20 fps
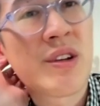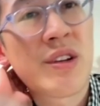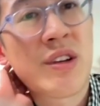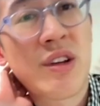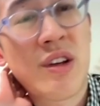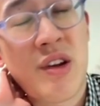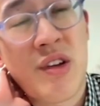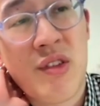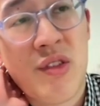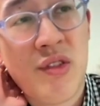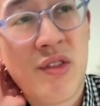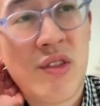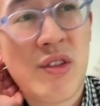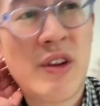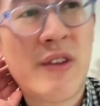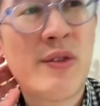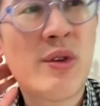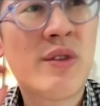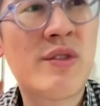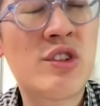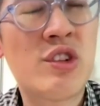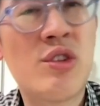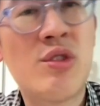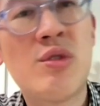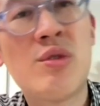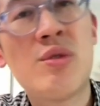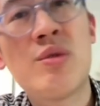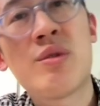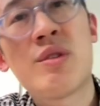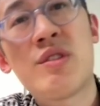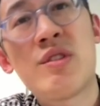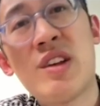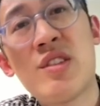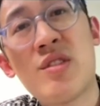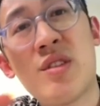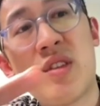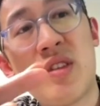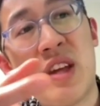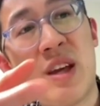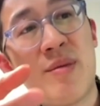Because if you have 2 sets
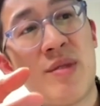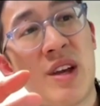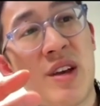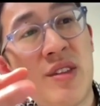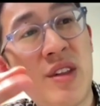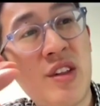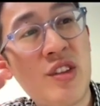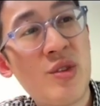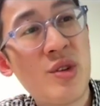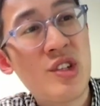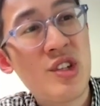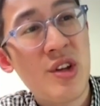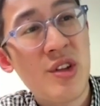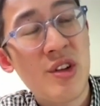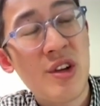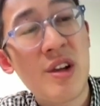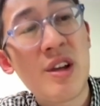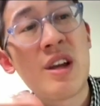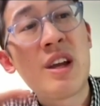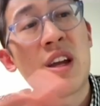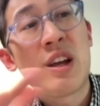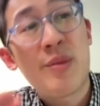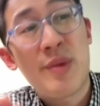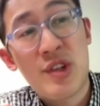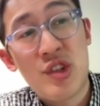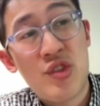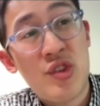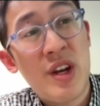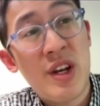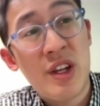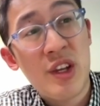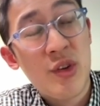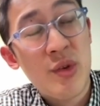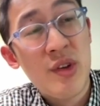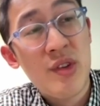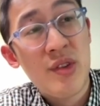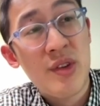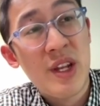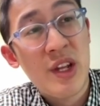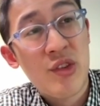of the same size next to each other, we should try to
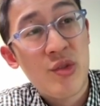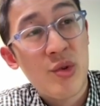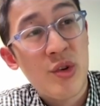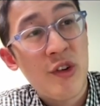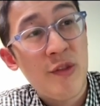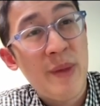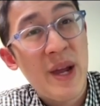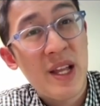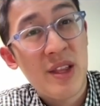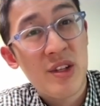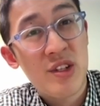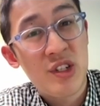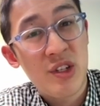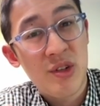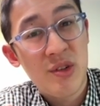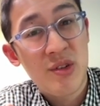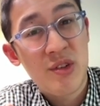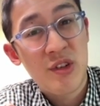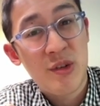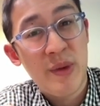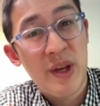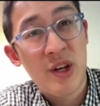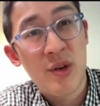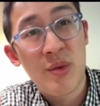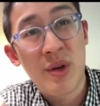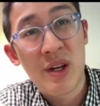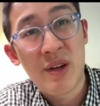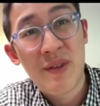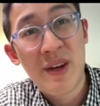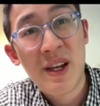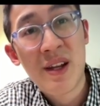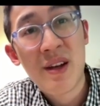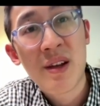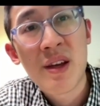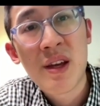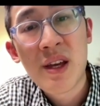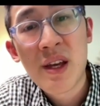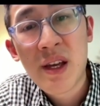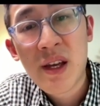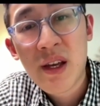increase the next order of magnitude, no matter what, right?
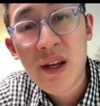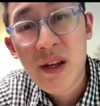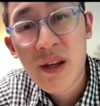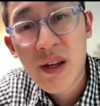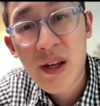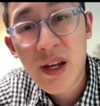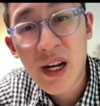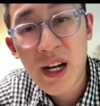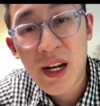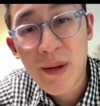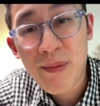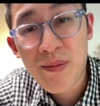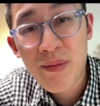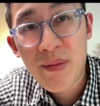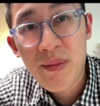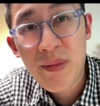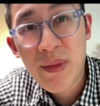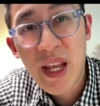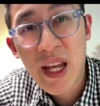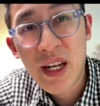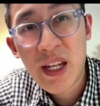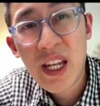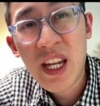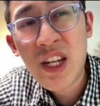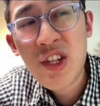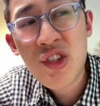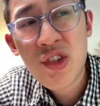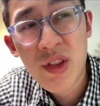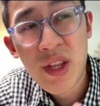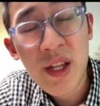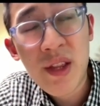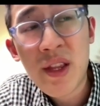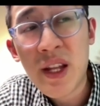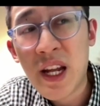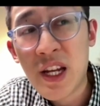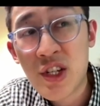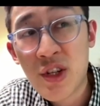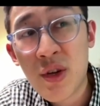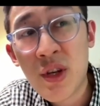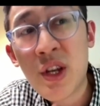And each thing that
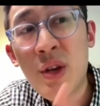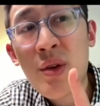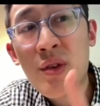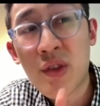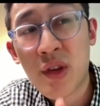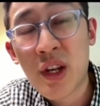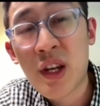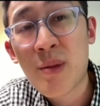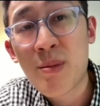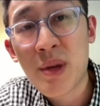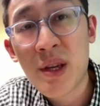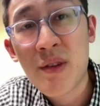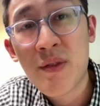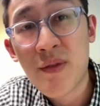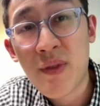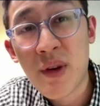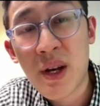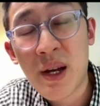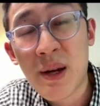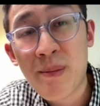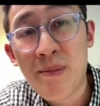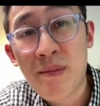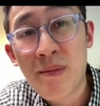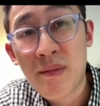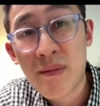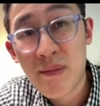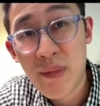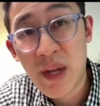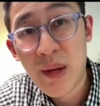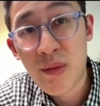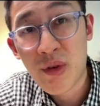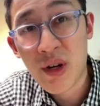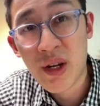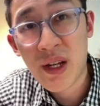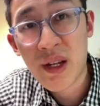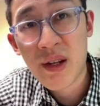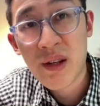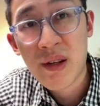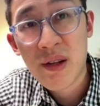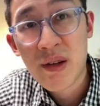I do here is going to be from memory,
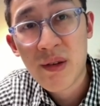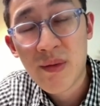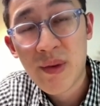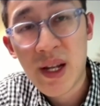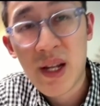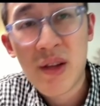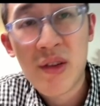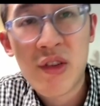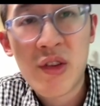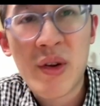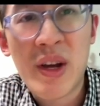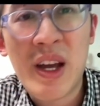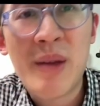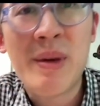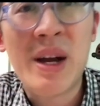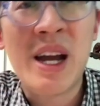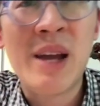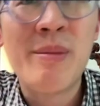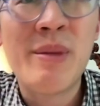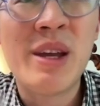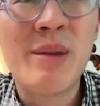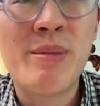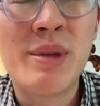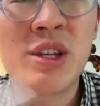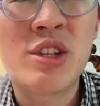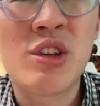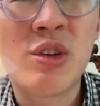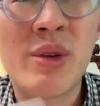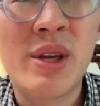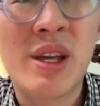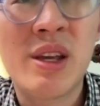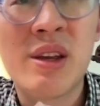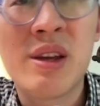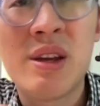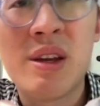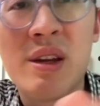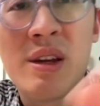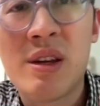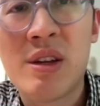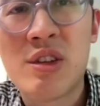right? So I might be doing
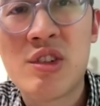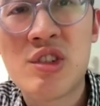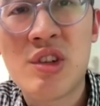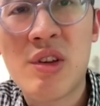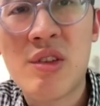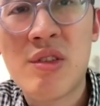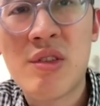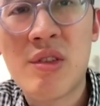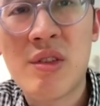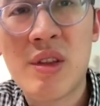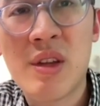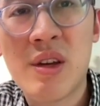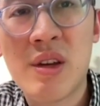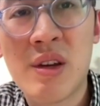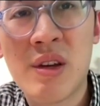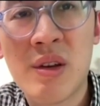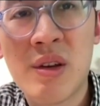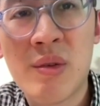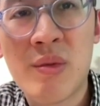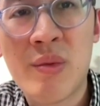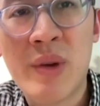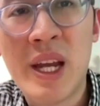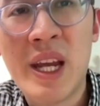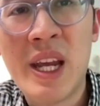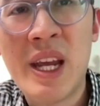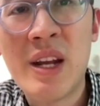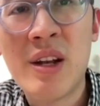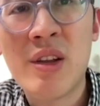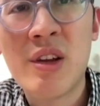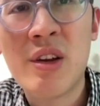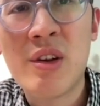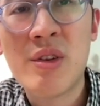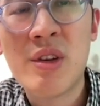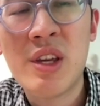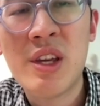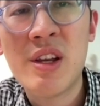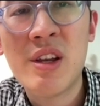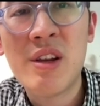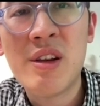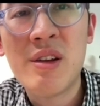just the right hand alone
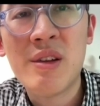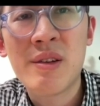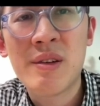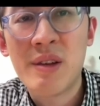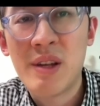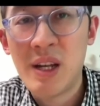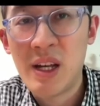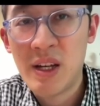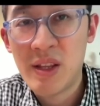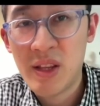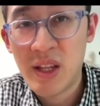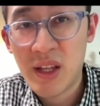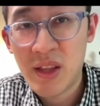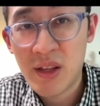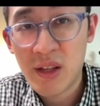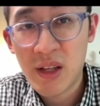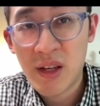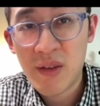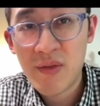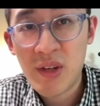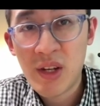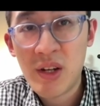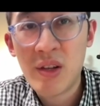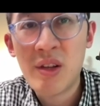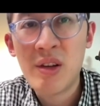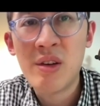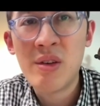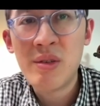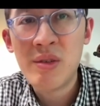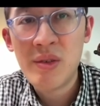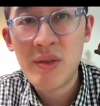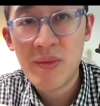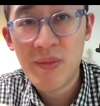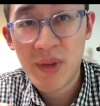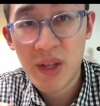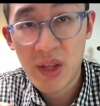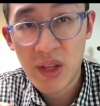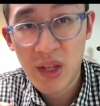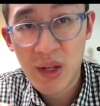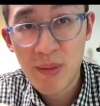here, and then the left hand alone,
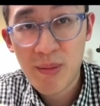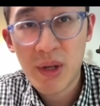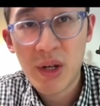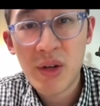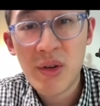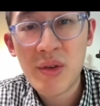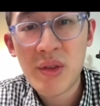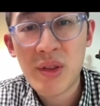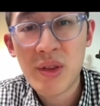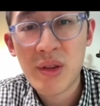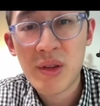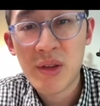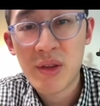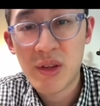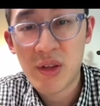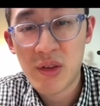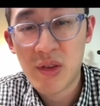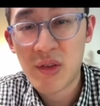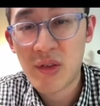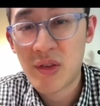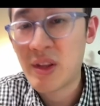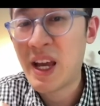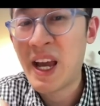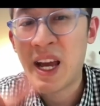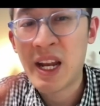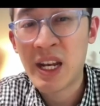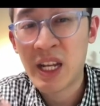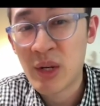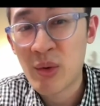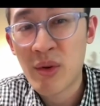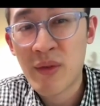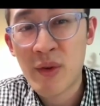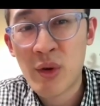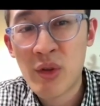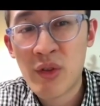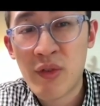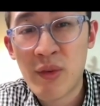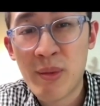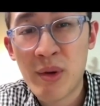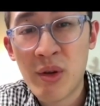and then both. This is the adding in
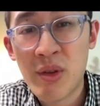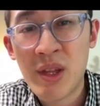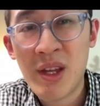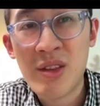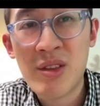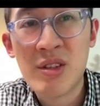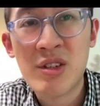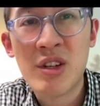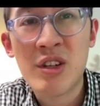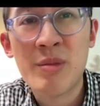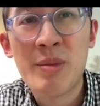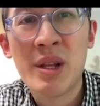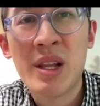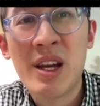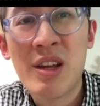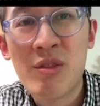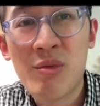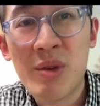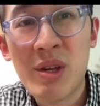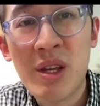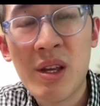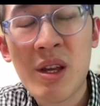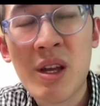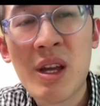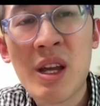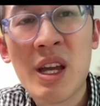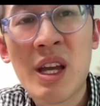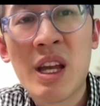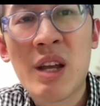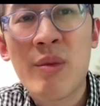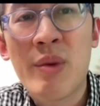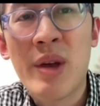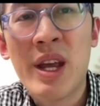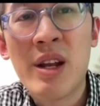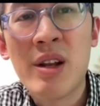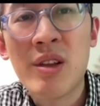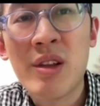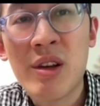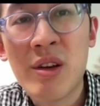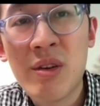reverse for both hands I talked about last week. Right
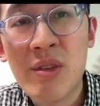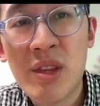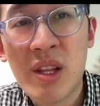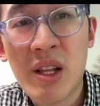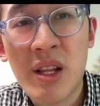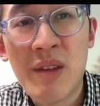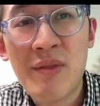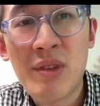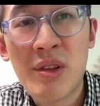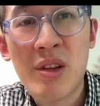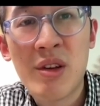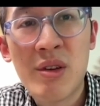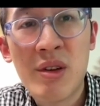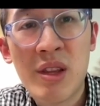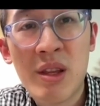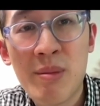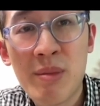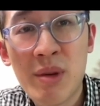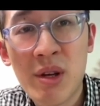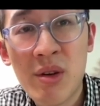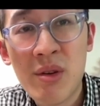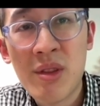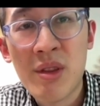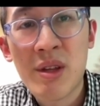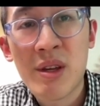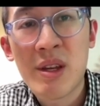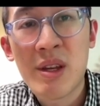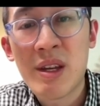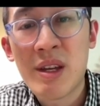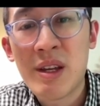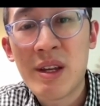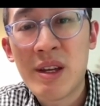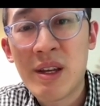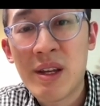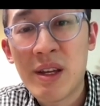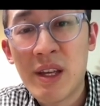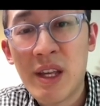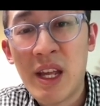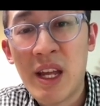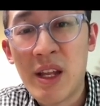hand alone, then left alone, and then both.
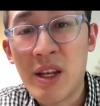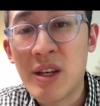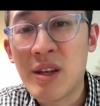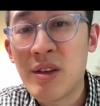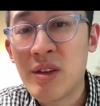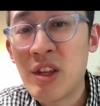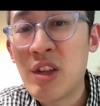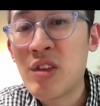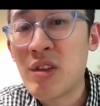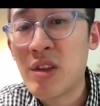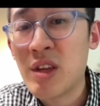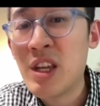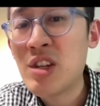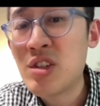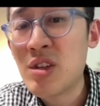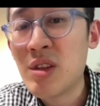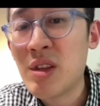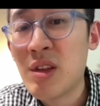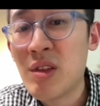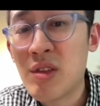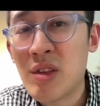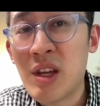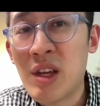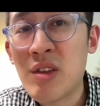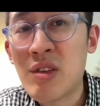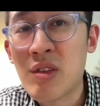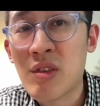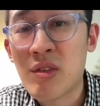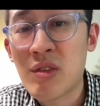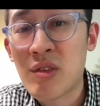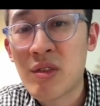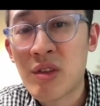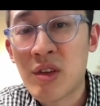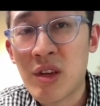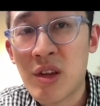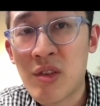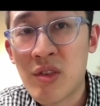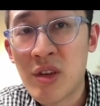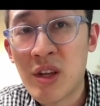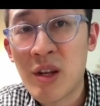And each of these things
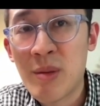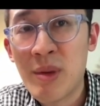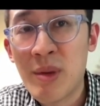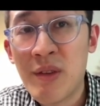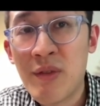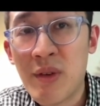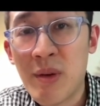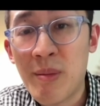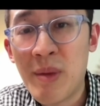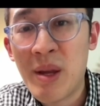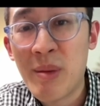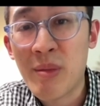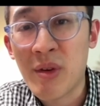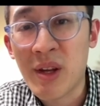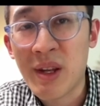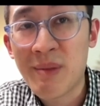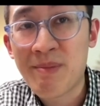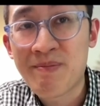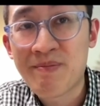is going to be from memory.